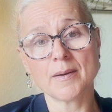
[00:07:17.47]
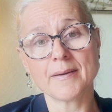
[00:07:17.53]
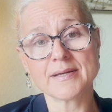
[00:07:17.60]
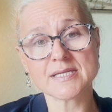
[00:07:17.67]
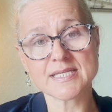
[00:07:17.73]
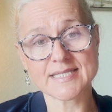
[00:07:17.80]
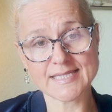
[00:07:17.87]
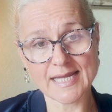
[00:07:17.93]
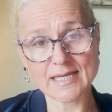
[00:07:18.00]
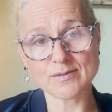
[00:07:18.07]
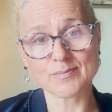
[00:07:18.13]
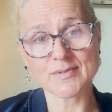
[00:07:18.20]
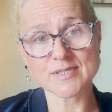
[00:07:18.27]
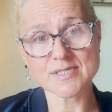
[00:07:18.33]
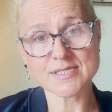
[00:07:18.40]

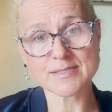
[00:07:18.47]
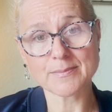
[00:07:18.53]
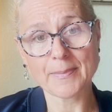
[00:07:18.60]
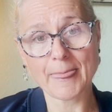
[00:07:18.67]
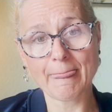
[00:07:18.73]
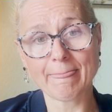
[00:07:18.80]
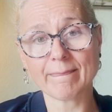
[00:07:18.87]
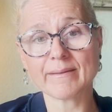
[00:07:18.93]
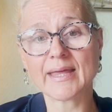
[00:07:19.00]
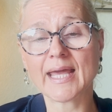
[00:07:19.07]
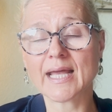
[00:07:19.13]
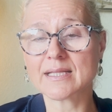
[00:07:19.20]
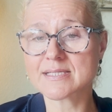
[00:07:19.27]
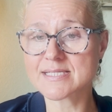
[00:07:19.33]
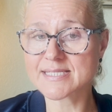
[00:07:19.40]
statements,
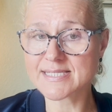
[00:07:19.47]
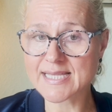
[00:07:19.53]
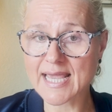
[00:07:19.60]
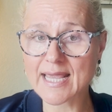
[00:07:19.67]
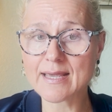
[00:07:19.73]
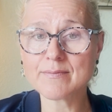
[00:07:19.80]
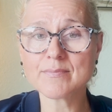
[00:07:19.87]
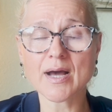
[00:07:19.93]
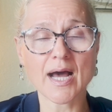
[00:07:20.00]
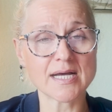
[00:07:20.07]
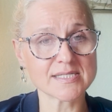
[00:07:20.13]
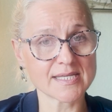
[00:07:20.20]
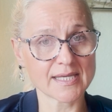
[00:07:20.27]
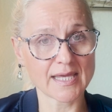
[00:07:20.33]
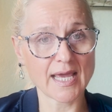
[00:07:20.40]
and same as
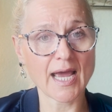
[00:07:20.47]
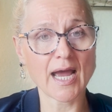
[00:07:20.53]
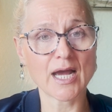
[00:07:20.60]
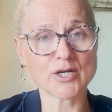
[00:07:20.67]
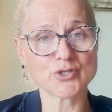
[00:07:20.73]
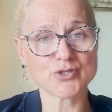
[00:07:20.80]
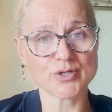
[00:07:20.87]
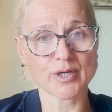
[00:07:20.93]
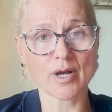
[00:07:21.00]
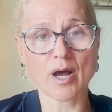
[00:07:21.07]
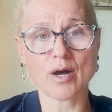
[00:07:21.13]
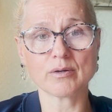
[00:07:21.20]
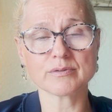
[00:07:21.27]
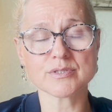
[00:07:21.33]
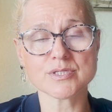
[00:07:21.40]
a cash
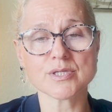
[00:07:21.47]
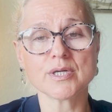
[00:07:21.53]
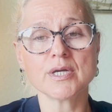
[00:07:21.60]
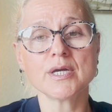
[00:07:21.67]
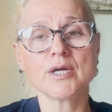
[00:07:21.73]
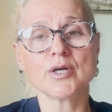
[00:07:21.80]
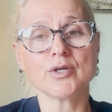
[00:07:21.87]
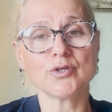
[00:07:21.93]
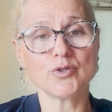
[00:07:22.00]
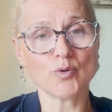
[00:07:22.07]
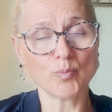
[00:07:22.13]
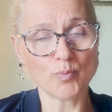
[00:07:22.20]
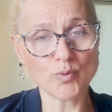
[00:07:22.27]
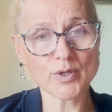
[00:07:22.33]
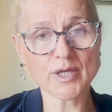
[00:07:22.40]
accounts, your
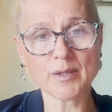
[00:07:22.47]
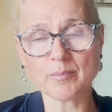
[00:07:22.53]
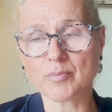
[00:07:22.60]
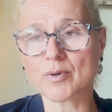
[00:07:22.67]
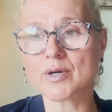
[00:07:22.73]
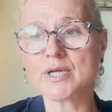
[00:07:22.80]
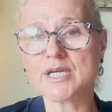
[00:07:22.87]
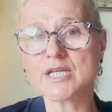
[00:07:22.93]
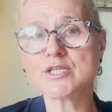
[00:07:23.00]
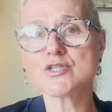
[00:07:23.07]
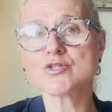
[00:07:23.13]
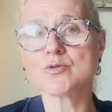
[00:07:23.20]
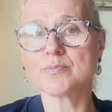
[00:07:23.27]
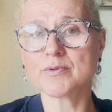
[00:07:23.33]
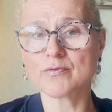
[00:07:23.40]
bookkeeper needs
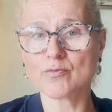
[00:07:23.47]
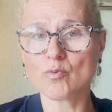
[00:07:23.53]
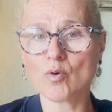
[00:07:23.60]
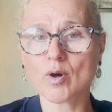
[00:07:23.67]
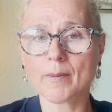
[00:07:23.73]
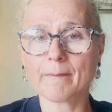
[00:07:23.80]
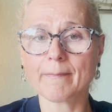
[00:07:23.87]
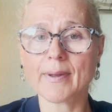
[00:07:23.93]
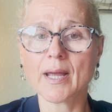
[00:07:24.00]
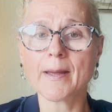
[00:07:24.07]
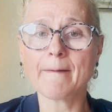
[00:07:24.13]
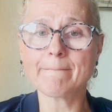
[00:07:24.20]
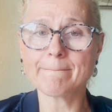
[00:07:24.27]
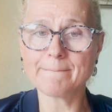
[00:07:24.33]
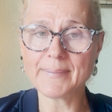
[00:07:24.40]
to perform
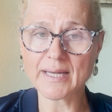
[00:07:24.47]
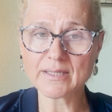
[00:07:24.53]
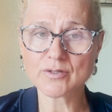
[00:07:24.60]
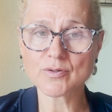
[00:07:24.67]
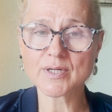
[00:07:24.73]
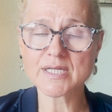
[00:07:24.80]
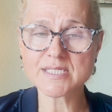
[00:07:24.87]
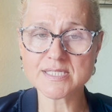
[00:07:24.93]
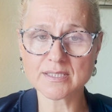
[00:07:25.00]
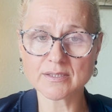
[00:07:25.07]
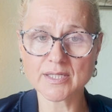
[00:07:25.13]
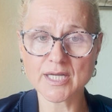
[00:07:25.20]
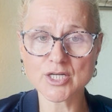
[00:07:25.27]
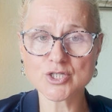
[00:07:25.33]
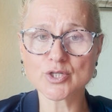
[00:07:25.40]
bank
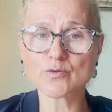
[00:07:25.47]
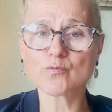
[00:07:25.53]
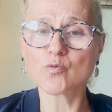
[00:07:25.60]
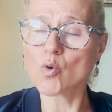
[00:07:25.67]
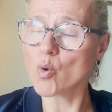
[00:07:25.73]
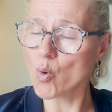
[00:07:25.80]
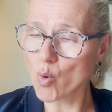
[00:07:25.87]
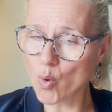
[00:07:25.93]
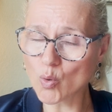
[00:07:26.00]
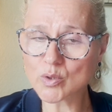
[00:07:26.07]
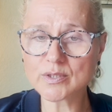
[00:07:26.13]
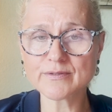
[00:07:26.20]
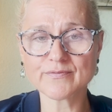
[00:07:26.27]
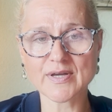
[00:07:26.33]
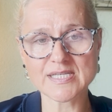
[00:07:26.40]
reconciliation for all
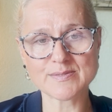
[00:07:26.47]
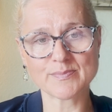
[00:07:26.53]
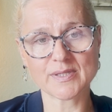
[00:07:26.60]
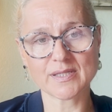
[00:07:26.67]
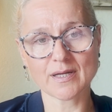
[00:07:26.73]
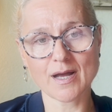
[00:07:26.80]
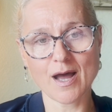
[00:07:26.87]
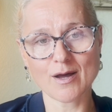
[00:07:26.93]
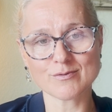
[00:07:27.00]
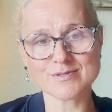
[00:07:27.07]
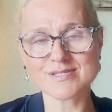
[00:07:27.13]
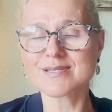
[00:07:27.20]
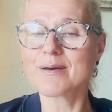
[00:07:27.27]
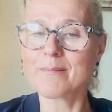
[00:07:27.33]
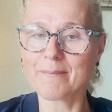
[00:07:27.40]
investment
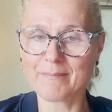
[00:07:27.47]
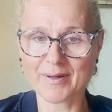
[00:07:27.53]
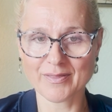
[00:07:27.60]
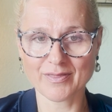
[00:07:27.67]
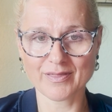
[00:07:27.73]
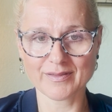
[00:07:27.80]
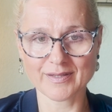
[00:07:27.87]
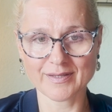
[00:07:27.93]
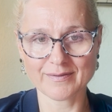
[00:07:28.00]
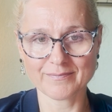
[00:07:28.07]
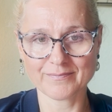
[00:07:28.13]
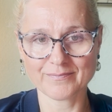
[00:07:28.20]
accounts monthly.